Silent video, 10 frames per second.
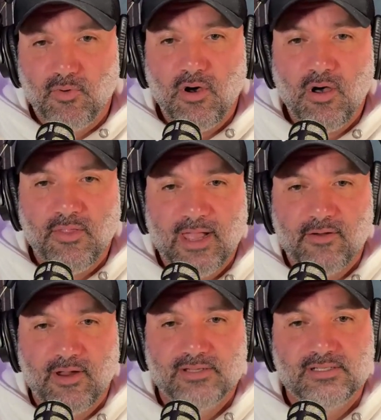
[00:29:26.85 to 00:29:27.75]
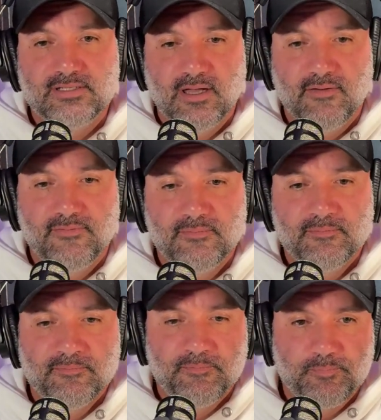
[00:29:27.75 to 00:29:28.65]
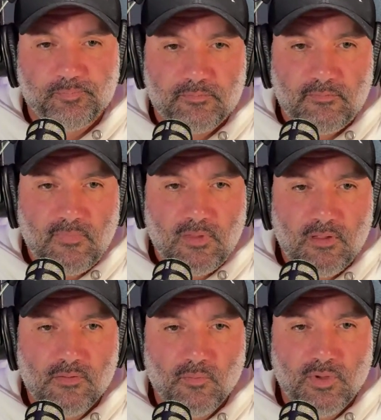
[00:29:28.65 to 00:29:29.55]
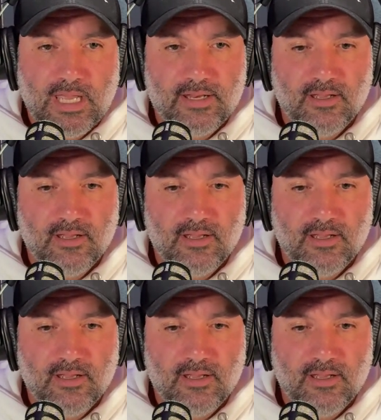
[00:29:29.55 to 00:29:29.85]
all that crazy stuff, we end up